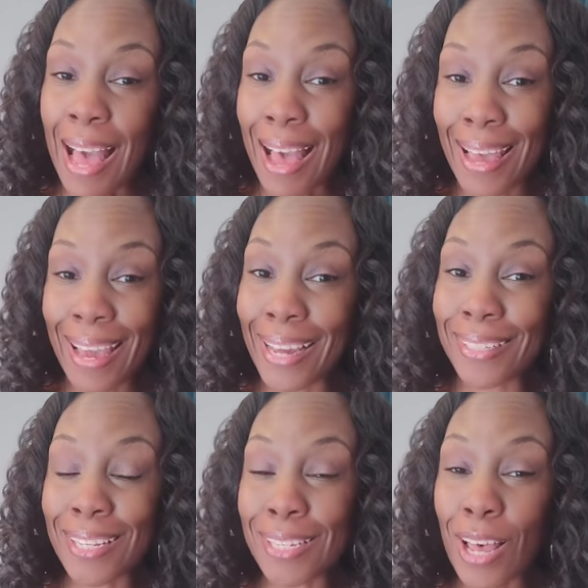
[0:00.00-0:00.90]
I hate
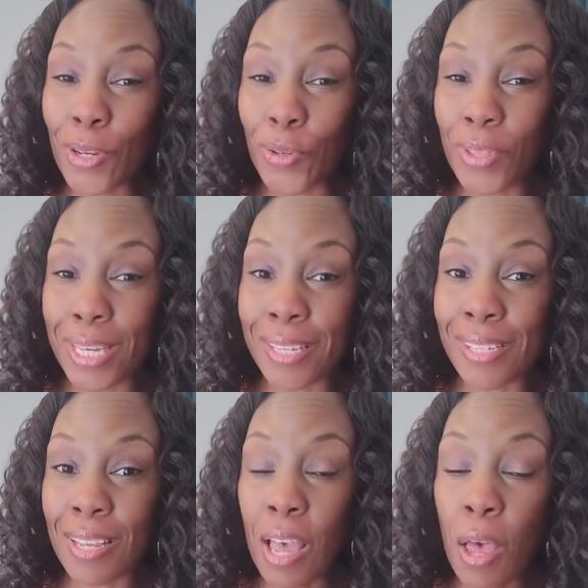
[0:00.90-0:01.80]
to tell you
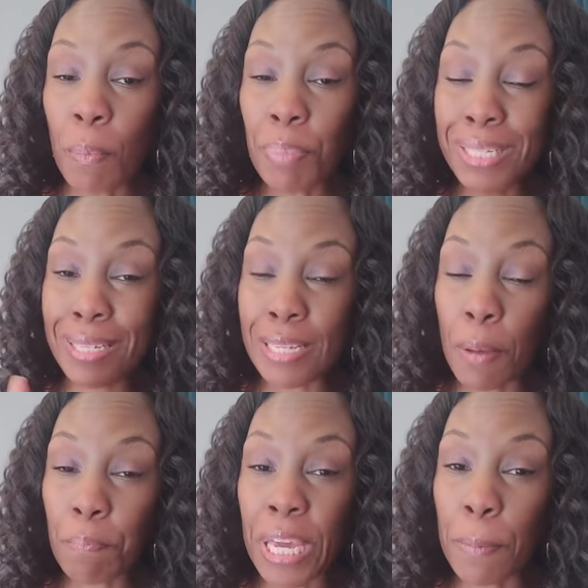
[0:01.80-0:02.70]
this, but
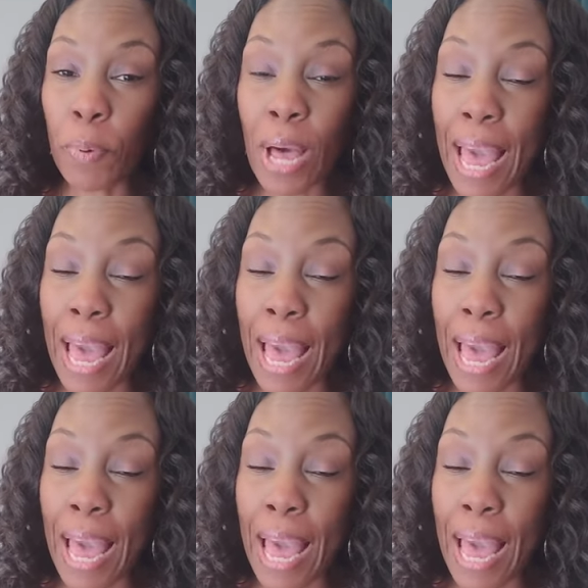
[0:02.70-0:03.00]
some people